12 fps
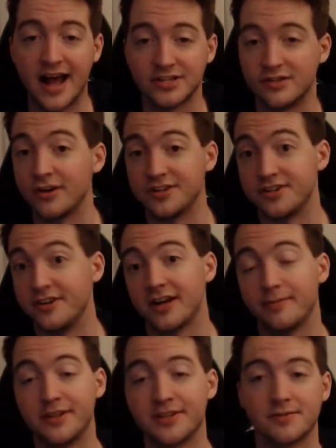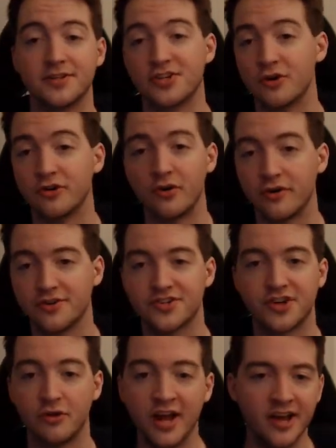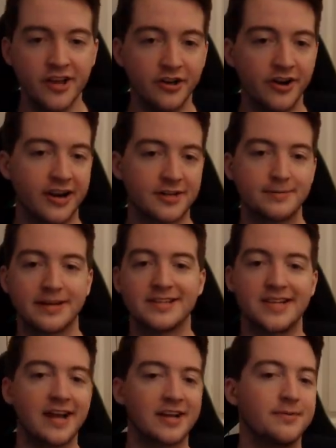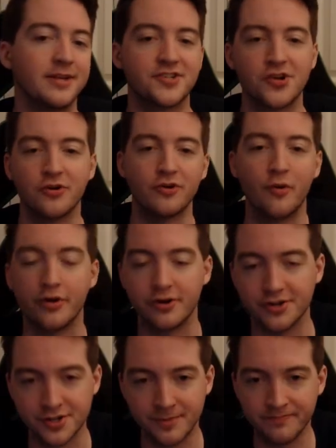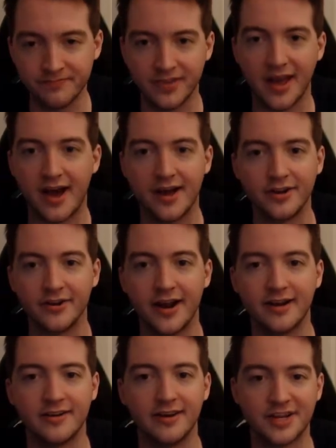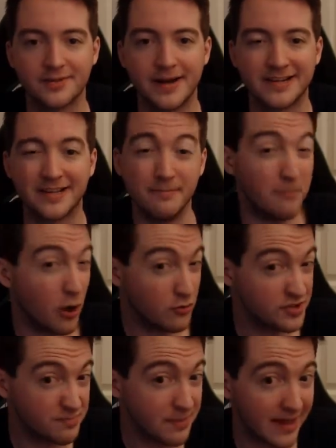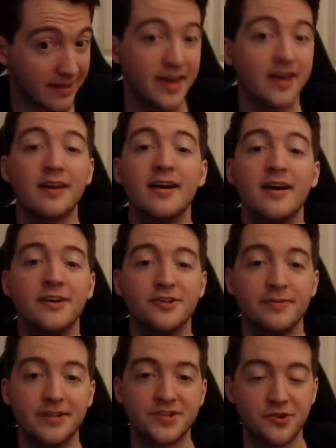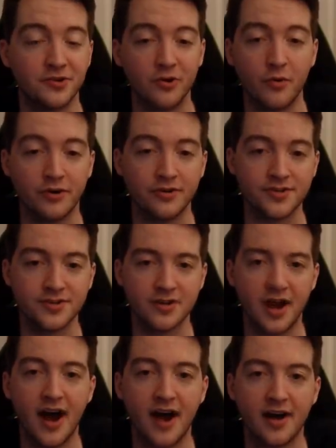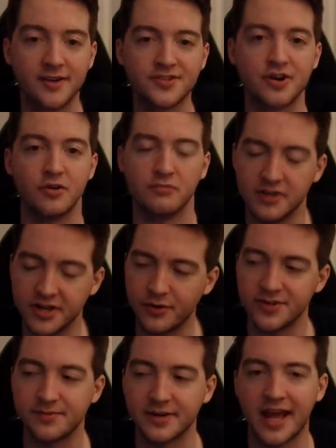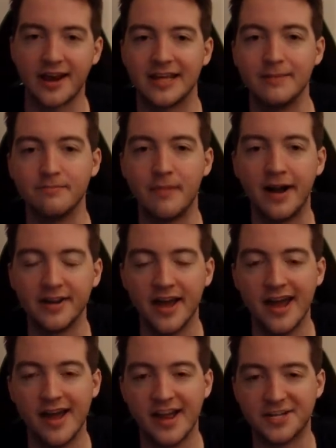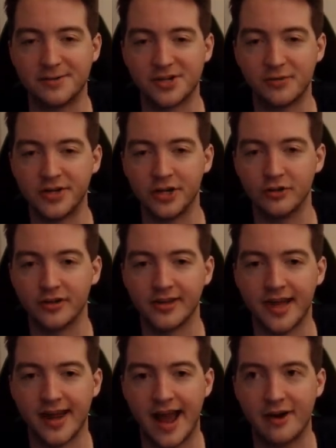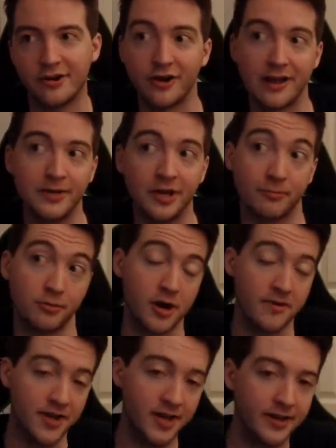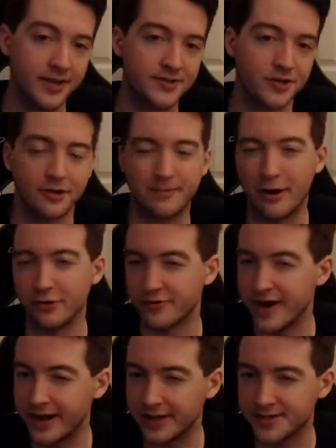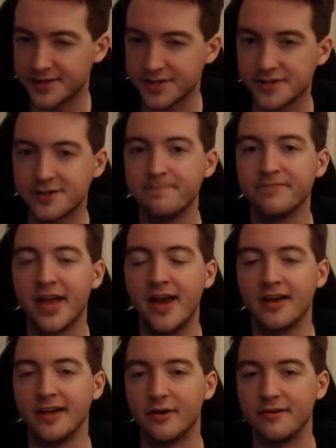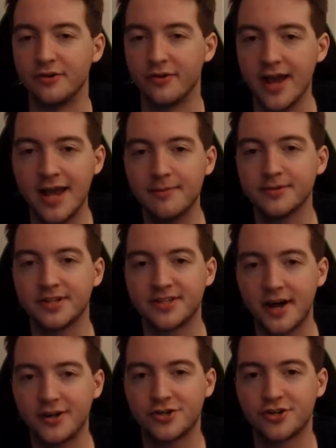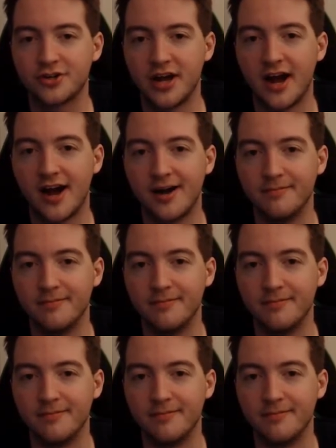as long as they're not going to be in some of the soaking orders. So you're not expecting tanks to be in soaking orders. You're not expecting most melee to be in soaking orders. So it's always something to kind of keep in mind, especially when you're looking at how you're aiming your Prayer of Healings or your Powered Radiances. If you're able to touch